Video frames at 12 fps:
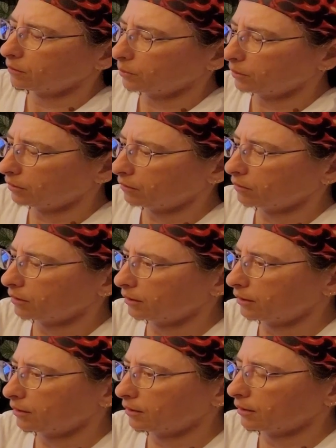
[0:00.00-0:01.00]
it'd be a good
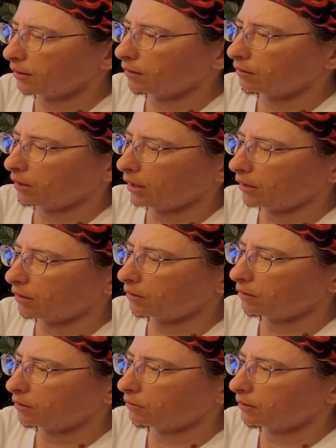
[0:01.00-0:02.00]
idea to hang
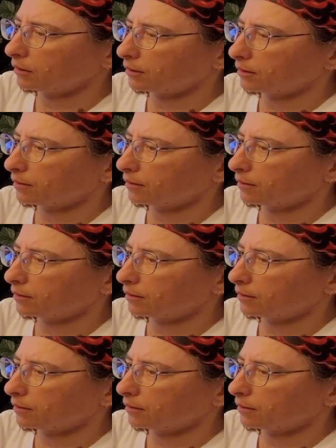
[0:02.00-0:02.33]
on to it,